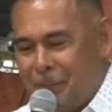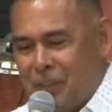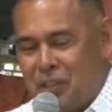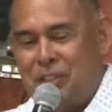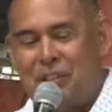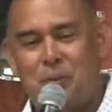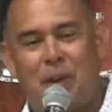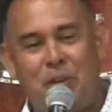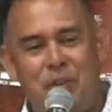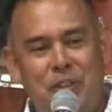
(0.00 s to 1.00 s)
She says,
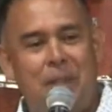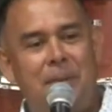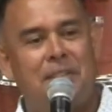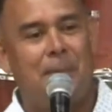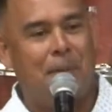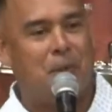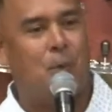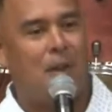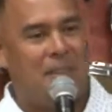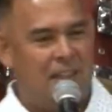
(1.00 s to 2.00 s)
Why don't you give me some of this
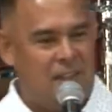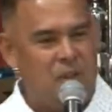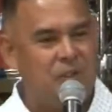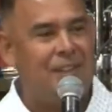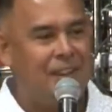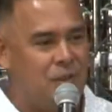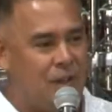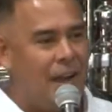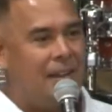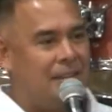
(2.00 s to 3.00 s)
water that you say you
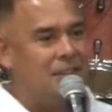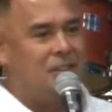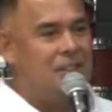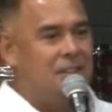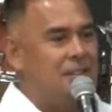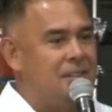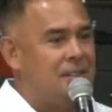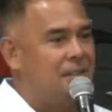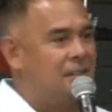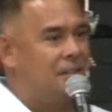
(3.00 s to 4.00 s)
got, then,
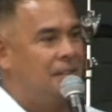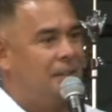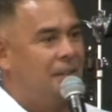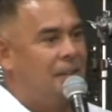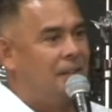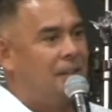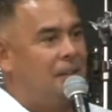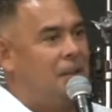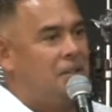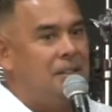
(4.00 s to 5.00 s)
Jesus?
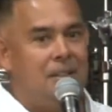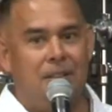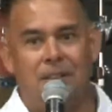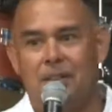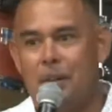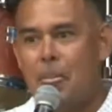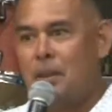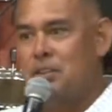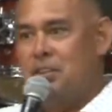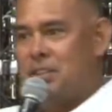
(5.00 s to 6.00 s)
See,
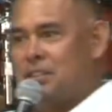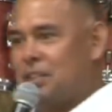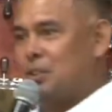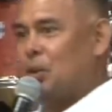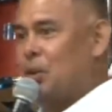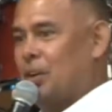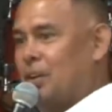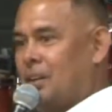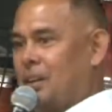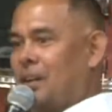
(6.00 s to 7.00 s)
Jesus just told
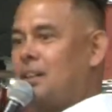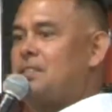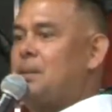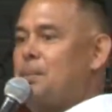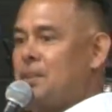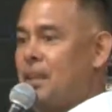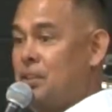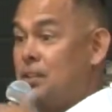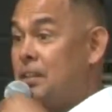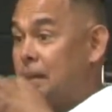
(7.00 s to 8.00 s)
her, I got something
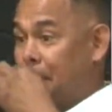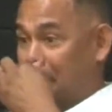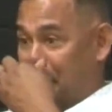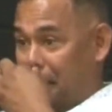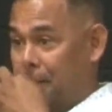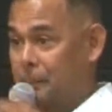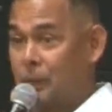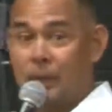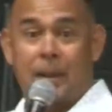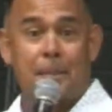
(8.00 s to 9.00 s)
that you need.
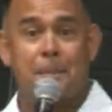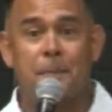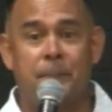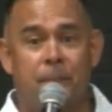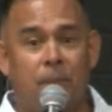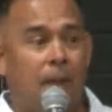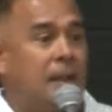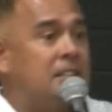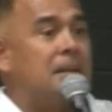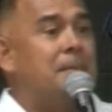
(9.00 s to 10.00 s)
Okay? I
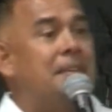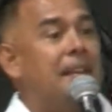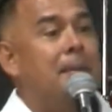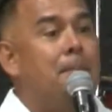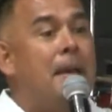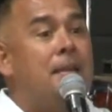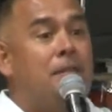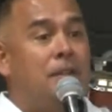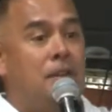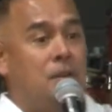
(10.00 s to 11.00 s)
got something that can
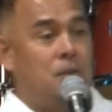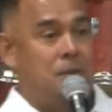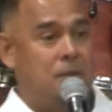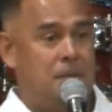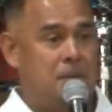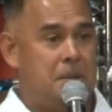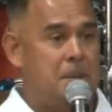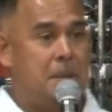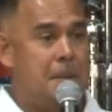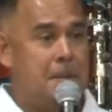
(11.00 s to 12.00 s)
benefit you.
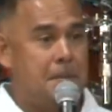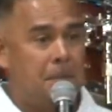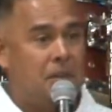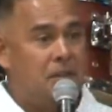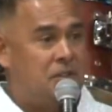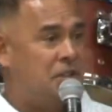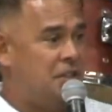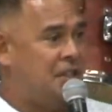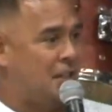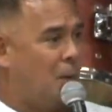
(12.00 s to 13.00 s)
She
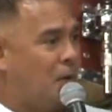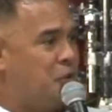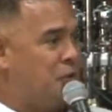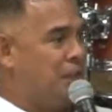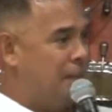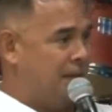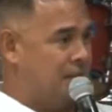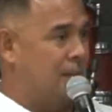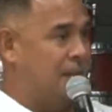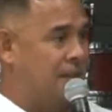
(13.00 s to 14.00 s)
says, Why don't you give me
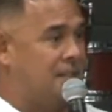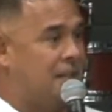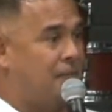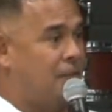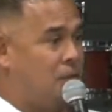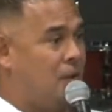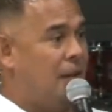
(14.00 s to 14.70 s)
some of this stuff that you